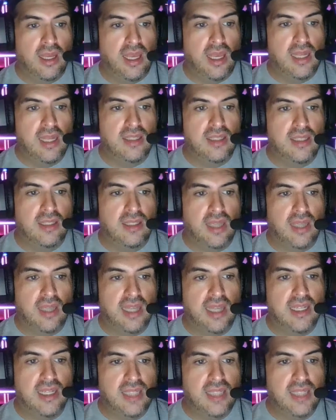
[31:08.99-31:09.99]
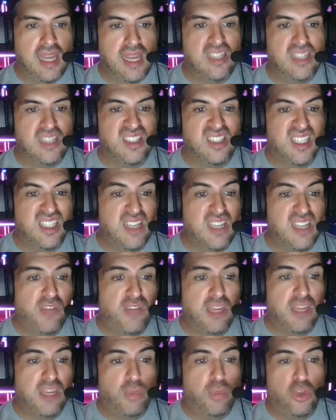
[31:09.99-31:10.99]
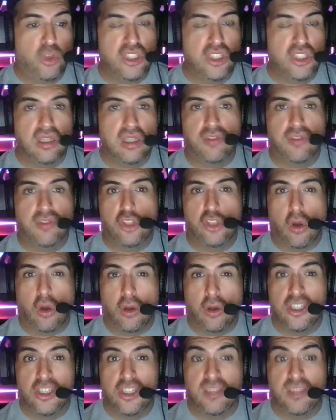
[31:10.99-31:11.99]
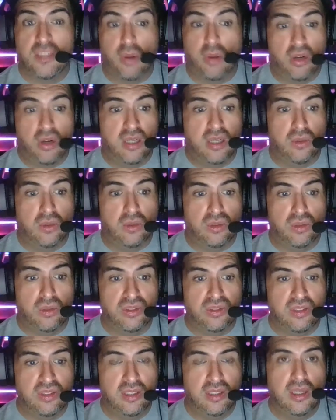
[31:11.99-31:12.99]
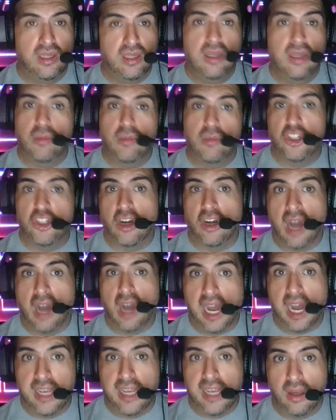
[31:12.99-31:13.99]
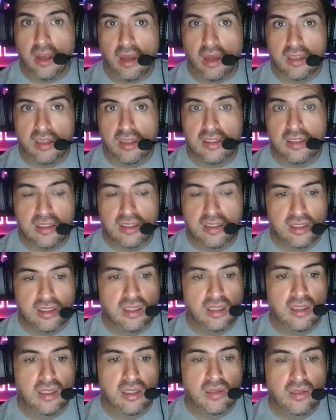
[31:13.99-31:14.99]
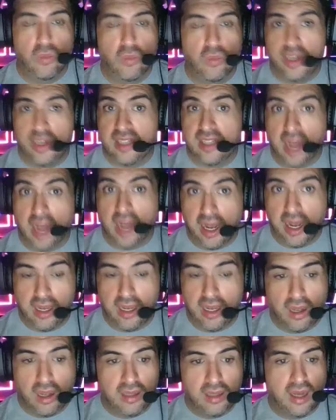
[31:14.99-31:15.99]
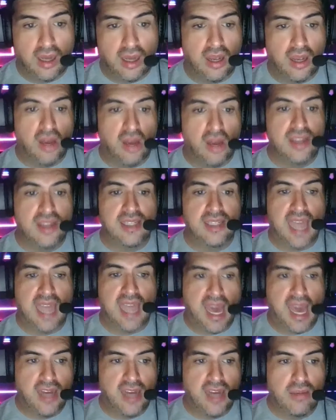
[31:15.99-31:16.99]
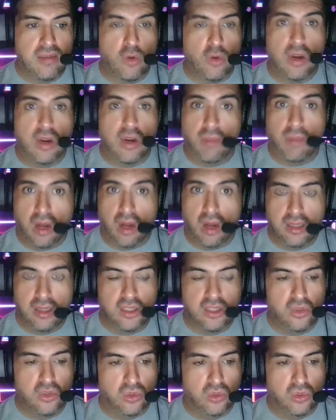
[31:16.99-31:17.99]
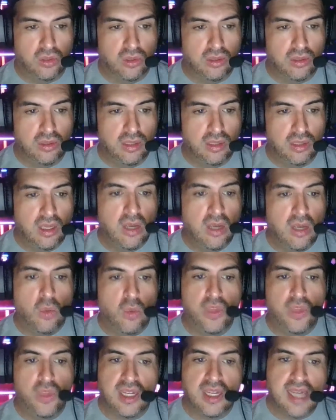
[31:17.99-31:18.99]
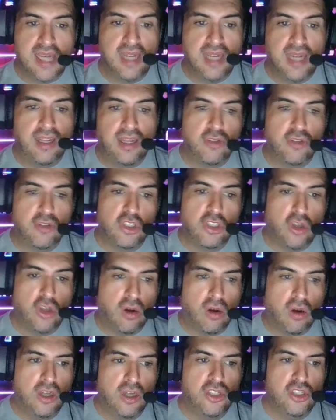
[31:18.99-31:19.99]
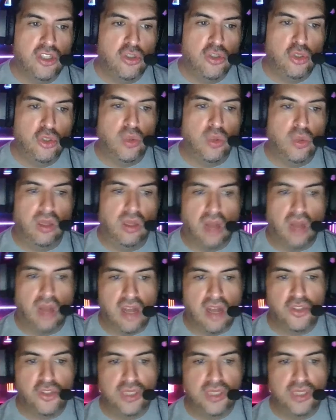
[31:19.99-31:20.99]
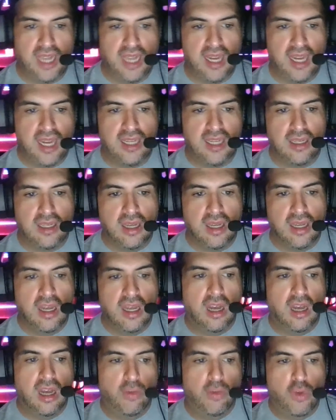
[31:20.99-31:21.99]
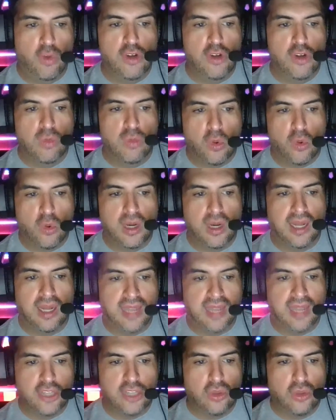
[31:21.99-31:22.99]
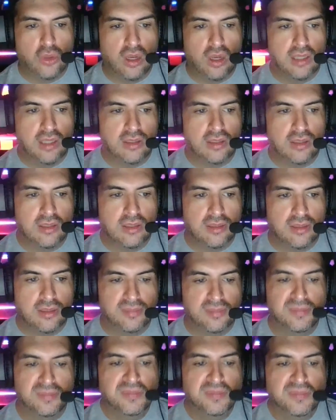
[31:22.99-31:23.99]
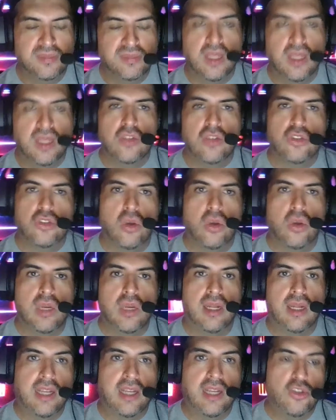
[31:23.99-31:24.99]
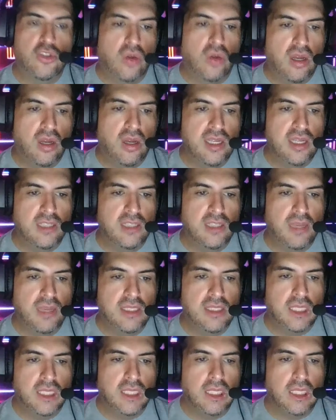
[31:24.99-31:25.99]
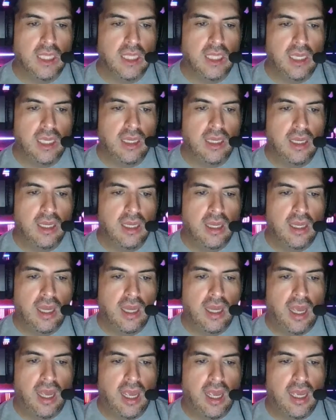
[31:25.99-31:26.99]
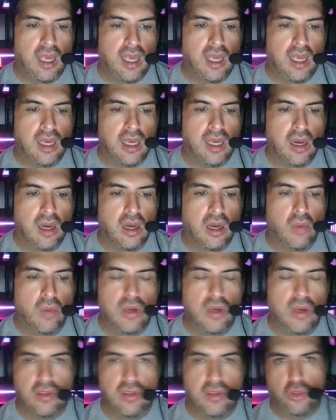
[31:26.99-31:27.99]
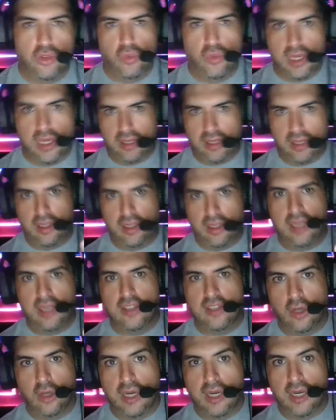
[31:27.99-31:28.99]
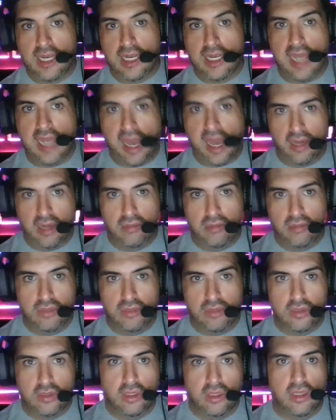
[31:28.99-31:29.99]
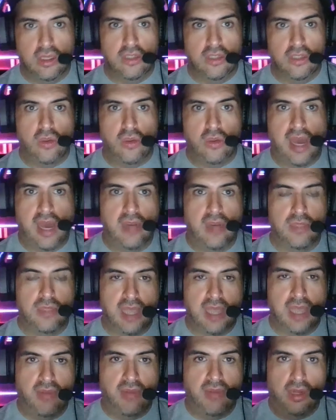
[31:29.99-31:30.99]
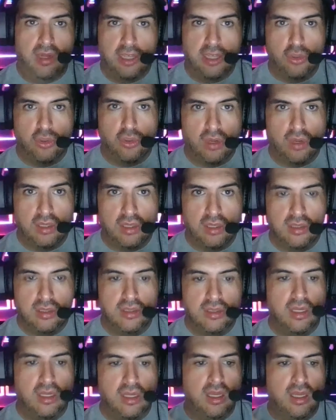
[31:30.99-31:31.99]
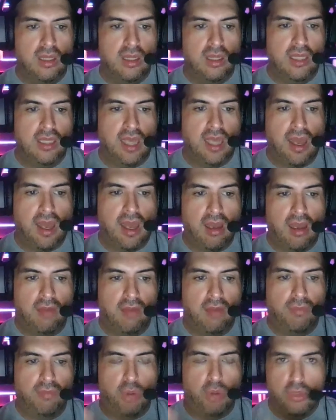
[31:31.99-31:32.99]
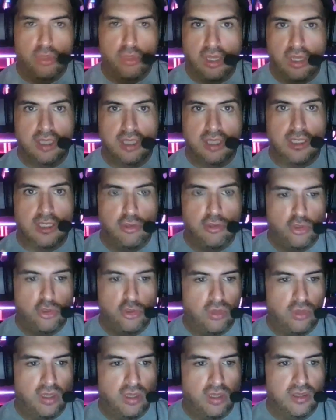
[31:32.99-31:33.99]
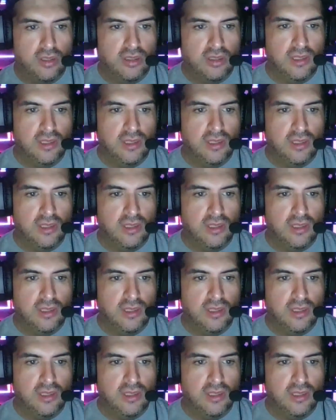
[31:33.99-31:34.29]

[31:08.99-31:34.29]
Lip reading: It contains a significant portion of charged particles, which are ions. What is an ion? Ion is an atom or a molecule with a net electric charge due to a loss or gain of 1 or more electrons. So an electron is basically one of the 3 things that are in atoms. So atoms have electrons, they have protons and neutrons.